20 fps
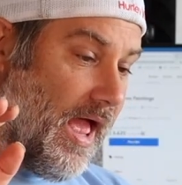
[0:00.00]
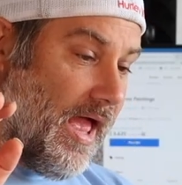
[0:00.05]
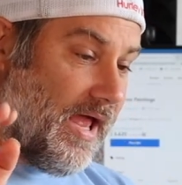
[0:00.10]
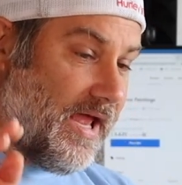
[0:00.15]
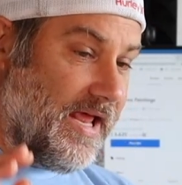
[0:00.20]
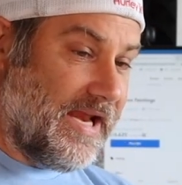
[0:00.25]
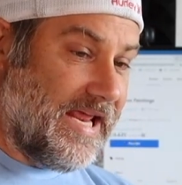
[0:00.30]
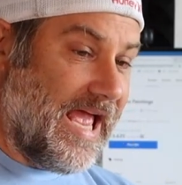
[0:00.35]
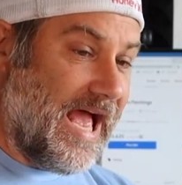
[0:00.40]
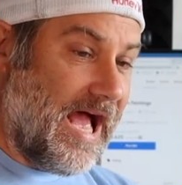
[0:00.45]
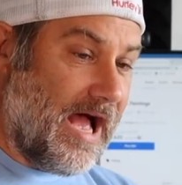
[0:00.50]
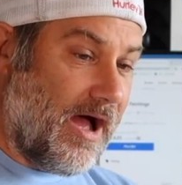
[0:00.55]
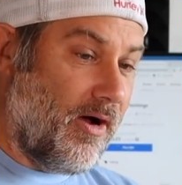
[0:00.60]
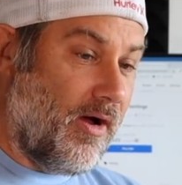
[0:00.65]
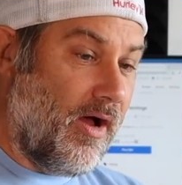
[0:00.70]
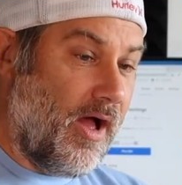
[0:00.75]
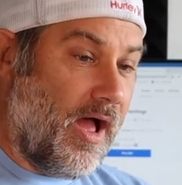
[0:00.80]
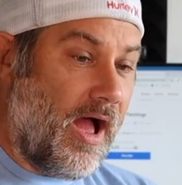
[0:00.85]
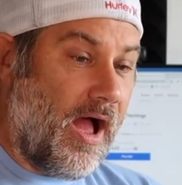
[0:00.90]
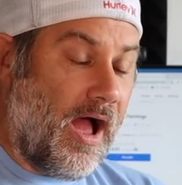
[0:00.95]

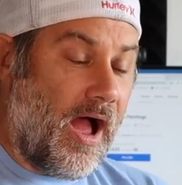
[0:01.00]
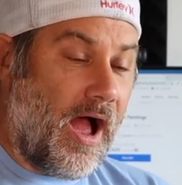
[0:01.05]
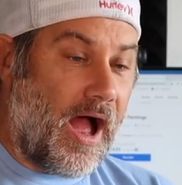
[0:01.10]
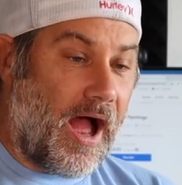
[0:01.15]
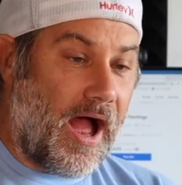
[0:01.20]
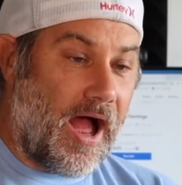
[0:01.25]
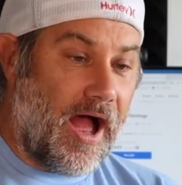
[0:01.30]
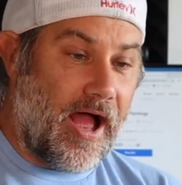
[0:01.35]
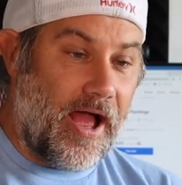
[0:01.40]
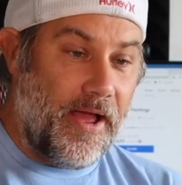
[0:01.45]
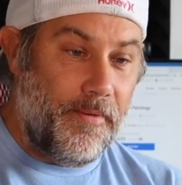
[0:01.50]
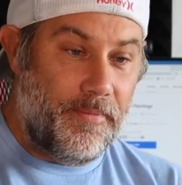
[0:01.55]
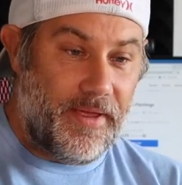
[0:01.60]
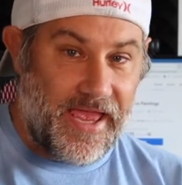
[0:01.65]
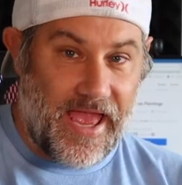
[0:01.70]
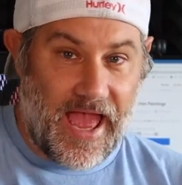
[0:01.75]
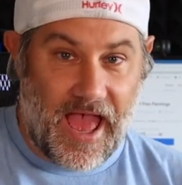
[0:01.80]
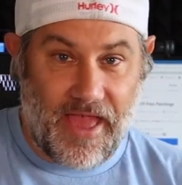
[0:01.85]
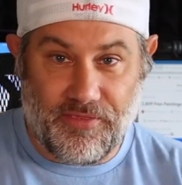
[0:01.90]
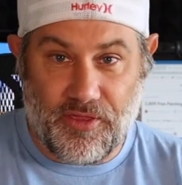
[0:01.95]
Anyhow, I'm
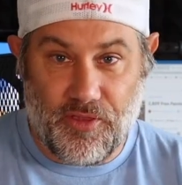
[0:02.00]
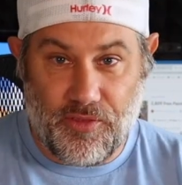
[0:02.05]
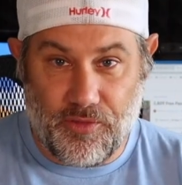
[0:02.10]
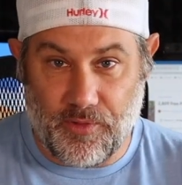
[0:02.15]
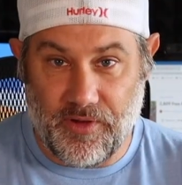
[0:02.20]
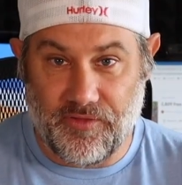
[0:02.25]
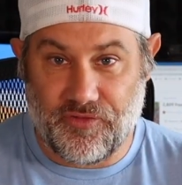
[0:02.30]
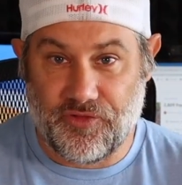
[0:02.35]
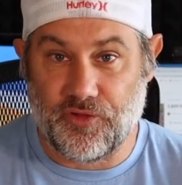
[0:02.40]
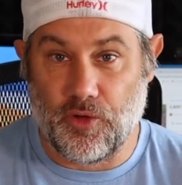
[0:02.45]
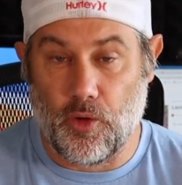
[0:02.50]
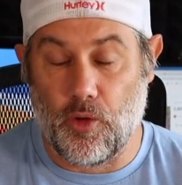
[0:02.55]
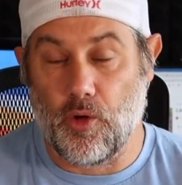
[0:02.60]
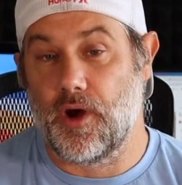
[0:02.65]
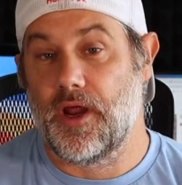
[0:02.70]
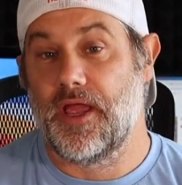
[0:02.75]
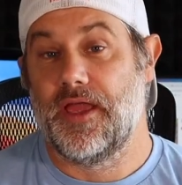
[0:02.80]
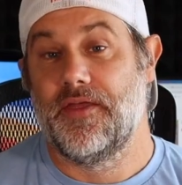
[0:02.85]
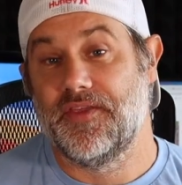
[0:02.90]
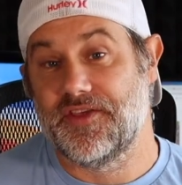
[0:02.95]
at the thrift
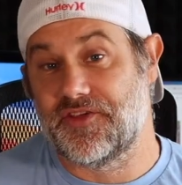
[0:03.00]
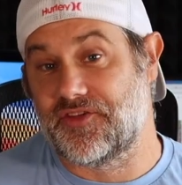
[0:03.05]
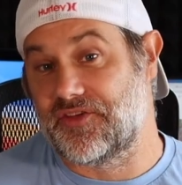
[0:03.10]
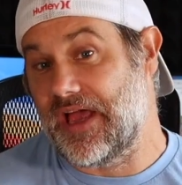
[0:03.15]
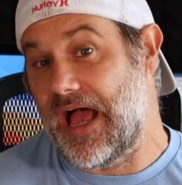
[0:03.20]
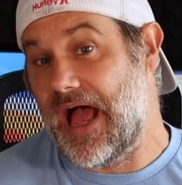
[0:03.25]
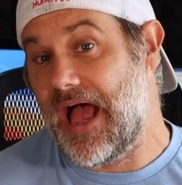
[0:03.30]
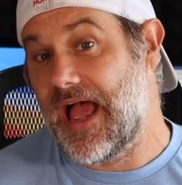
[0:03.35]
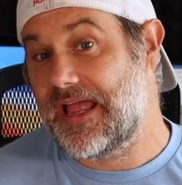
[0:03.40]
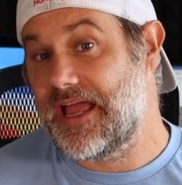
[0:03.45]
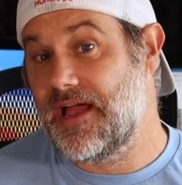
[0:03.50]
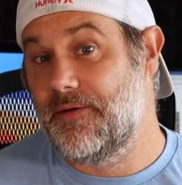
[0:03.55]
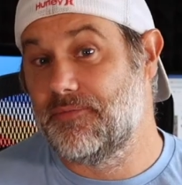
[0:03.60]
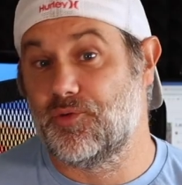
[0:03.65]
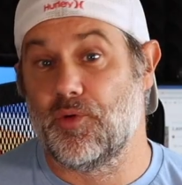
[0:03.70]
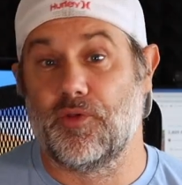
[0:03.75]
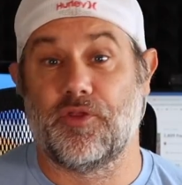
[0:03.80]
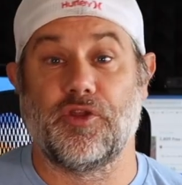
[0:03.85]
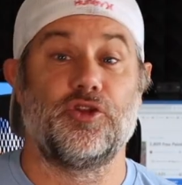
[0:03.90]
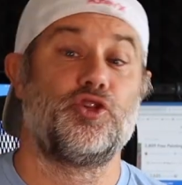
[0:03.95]
store and this guy comes
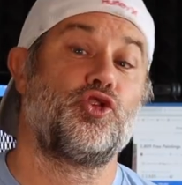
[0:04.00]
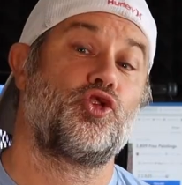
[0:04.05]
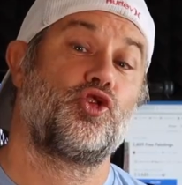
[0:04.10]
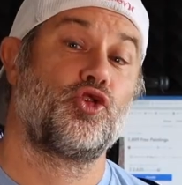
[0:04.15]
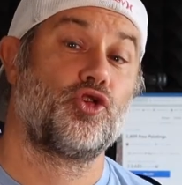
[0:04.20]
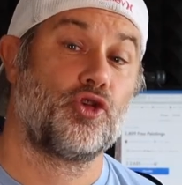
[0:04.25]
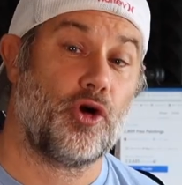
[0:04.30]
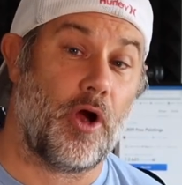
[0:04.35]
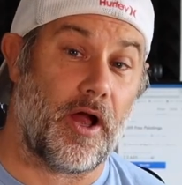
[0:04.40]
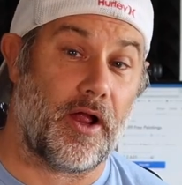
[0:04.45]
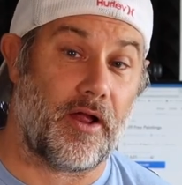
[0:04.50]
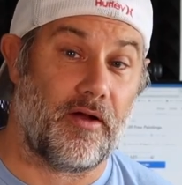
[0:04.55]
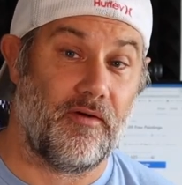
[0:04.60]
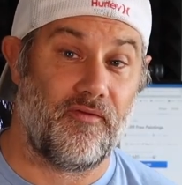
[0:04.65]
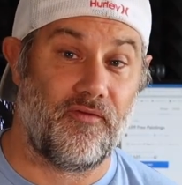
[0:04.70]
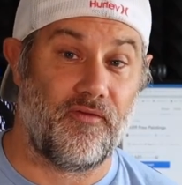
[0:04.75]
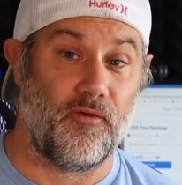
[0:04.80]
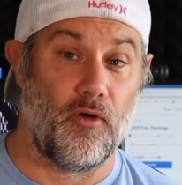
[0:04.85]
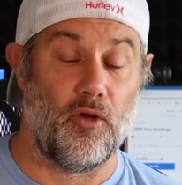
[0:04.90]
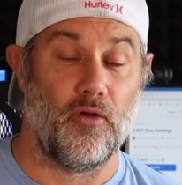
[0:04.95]
with a truck
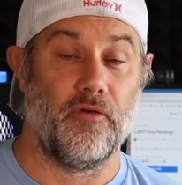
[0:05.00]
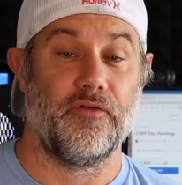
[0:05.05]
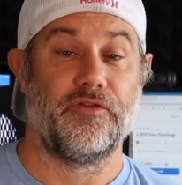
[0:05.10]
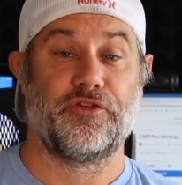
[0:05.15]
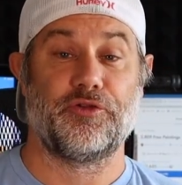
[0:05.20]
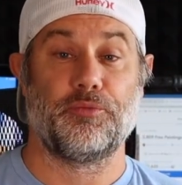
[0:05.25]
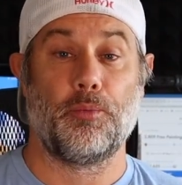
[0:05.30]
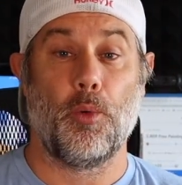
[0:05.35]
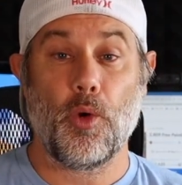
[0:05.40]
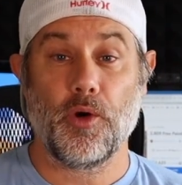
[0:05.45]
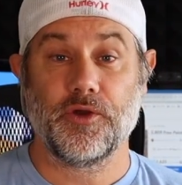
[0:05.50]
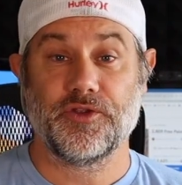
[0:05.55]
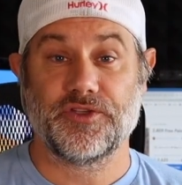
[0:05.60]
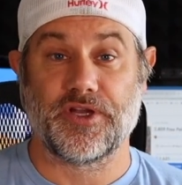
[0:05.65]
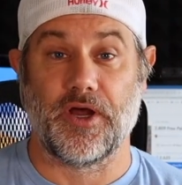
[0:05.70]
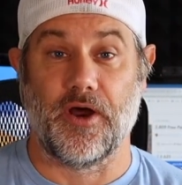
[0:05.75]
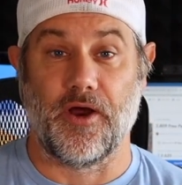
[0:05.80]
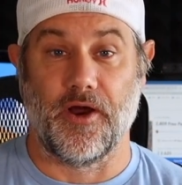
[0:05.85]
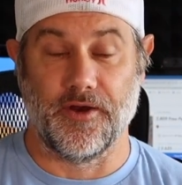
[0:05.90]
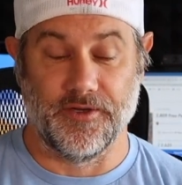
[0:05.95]
full of sports
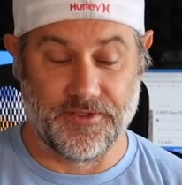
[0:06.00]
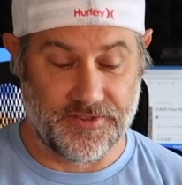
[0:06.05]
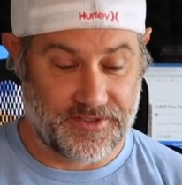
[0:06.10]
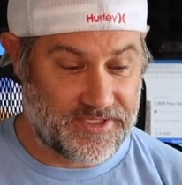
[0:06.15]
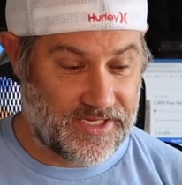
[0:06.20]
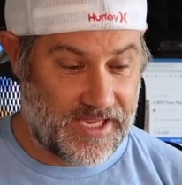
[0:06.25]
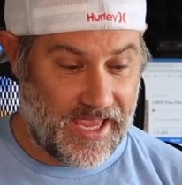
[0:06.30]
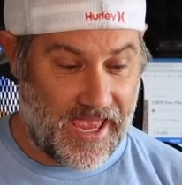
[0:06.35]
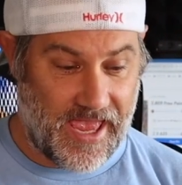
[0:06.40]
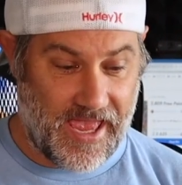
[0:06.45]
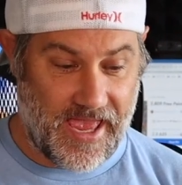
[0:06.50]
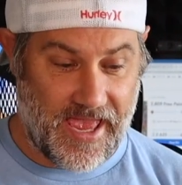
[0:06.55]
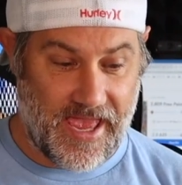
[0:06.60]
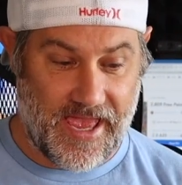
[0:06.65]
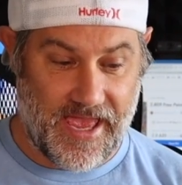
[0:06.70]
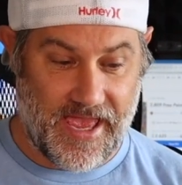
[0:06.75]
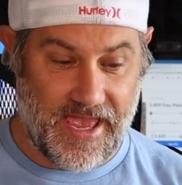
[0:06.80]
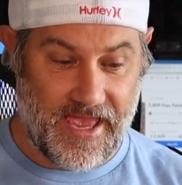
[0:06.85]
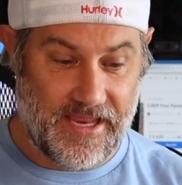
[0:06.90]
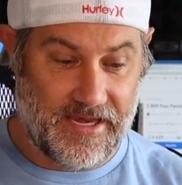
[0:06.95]
cards,
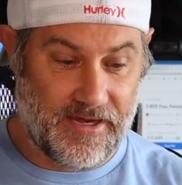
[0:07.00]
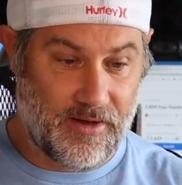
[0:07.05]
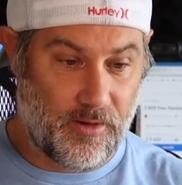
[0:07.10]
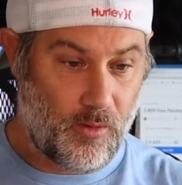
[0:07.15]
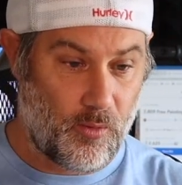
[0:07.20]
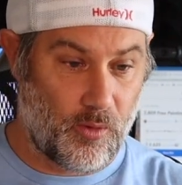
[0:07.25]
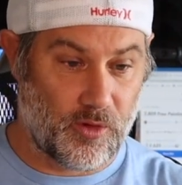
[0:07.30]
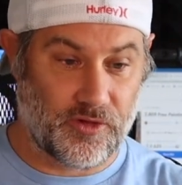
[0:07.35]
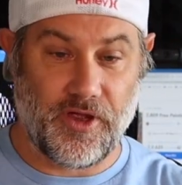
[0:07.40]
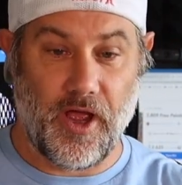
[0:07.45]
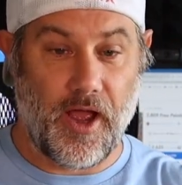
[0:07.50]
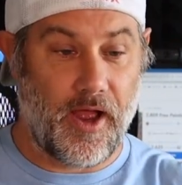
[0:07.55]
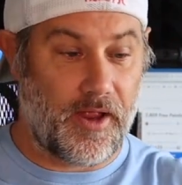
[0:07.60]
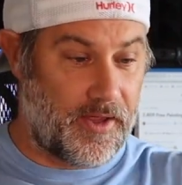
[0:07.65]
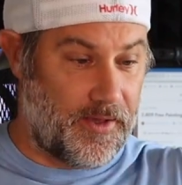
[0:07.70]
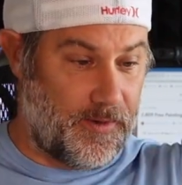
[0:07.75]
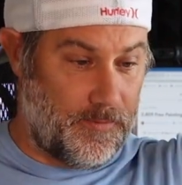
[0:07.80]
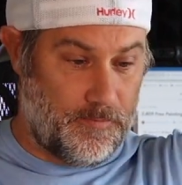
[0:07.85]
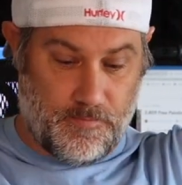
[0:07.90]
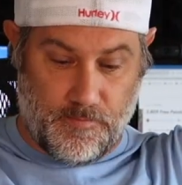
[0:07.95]
and we're
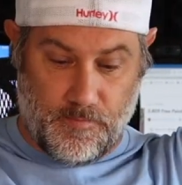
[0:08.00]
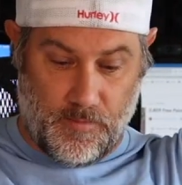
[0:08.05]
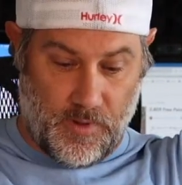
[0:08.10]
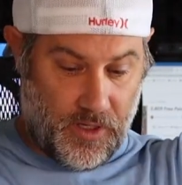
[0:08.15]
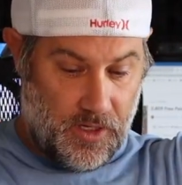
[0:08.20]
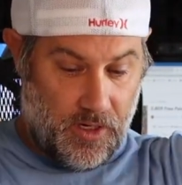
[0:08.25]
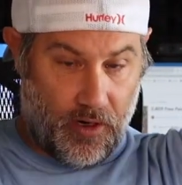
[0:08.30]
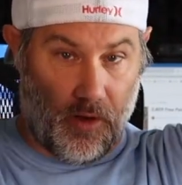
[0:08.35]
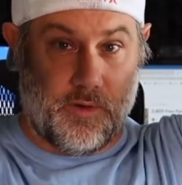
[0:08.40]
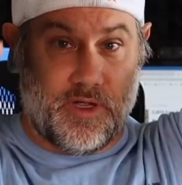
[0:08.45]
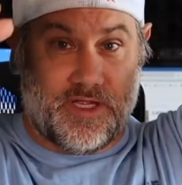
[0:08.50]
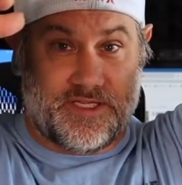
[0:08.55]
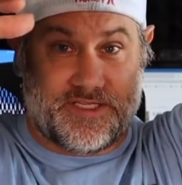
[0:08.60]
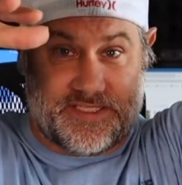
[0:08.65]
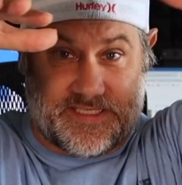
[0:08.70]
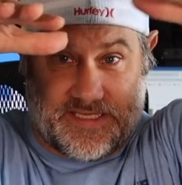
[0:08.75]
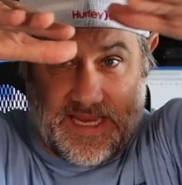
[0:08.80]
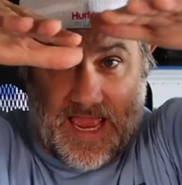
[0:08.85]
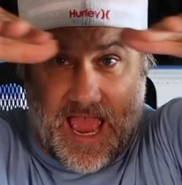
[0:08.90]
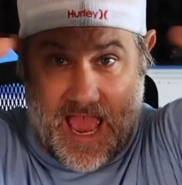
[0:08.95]
talking, you know, a
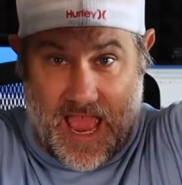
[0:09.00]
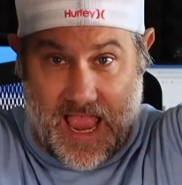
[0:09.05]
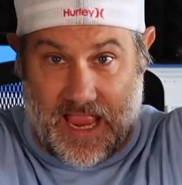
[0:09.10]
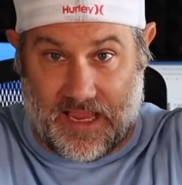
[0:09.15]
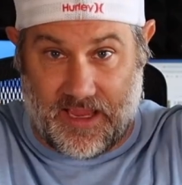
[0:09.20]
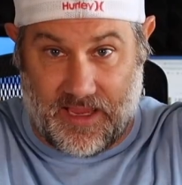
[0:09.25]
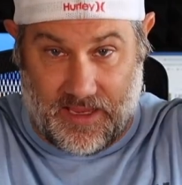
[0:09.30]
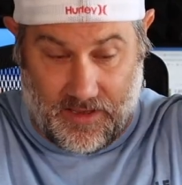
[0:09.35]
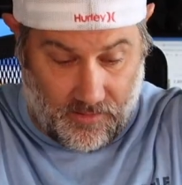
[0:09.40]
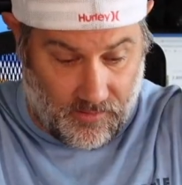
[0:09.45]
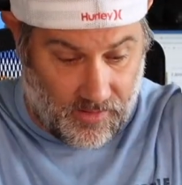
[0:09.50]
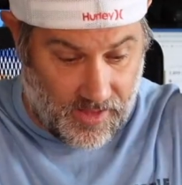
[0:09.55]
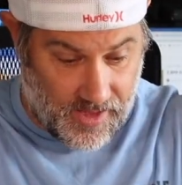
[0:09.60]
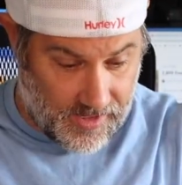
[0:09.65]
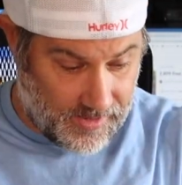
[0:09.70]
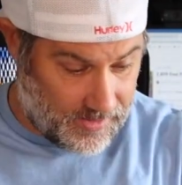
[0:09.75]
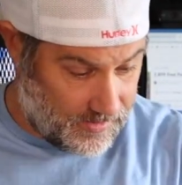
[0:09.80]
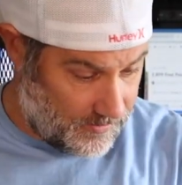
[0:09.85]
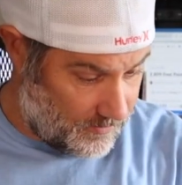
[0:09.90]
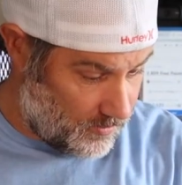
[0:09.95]
stack,
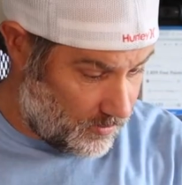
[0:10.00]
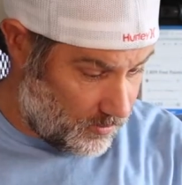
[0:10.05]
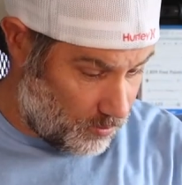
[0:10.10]
like